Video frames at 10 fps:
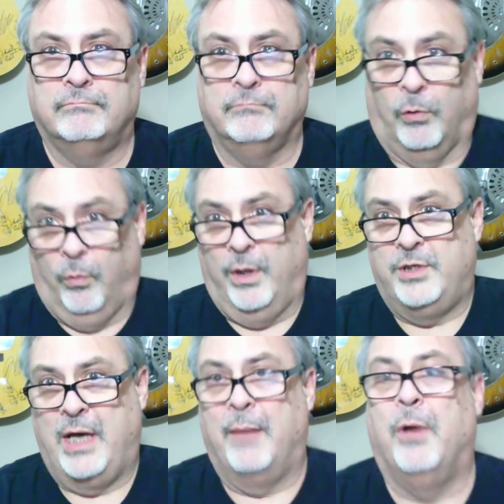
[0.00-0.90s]
Well, which
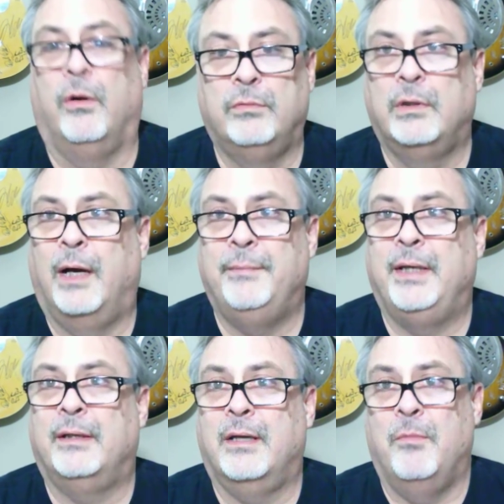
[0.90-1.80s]
ammo? I
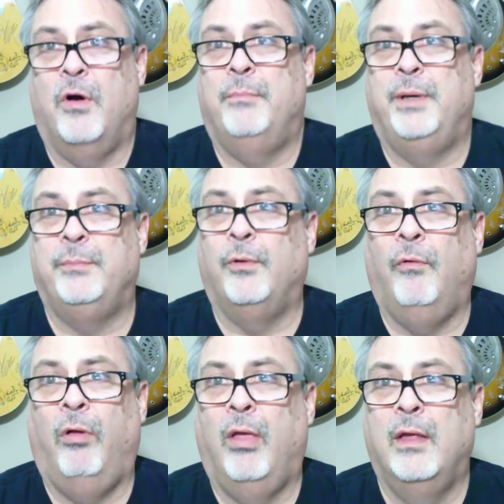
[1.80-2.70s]
mean, come on,
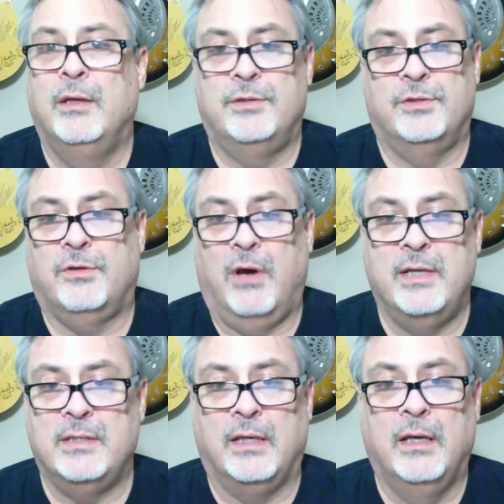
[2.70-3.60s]
people. This is
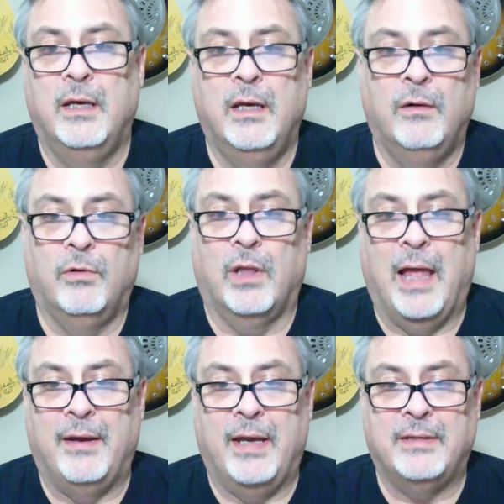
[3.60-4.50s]
crazy. We're
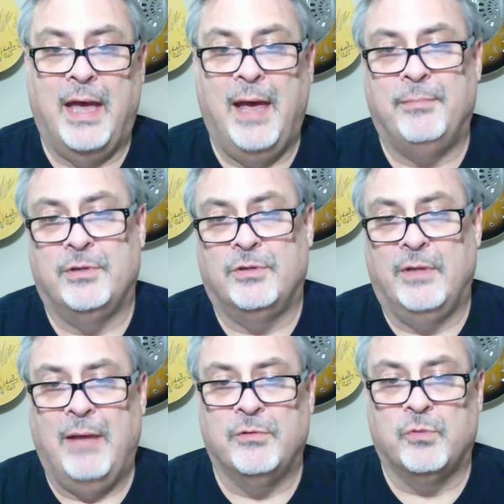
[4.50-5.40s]
allowing that to happen. So
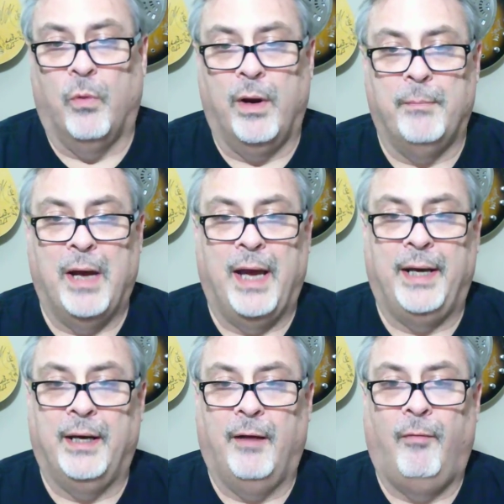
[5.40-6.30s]
that was one of
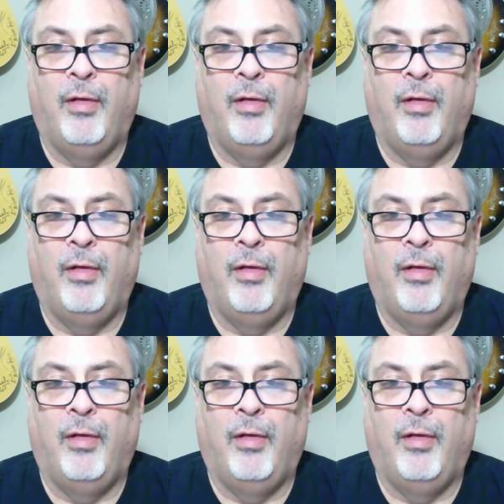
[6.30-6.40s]
my...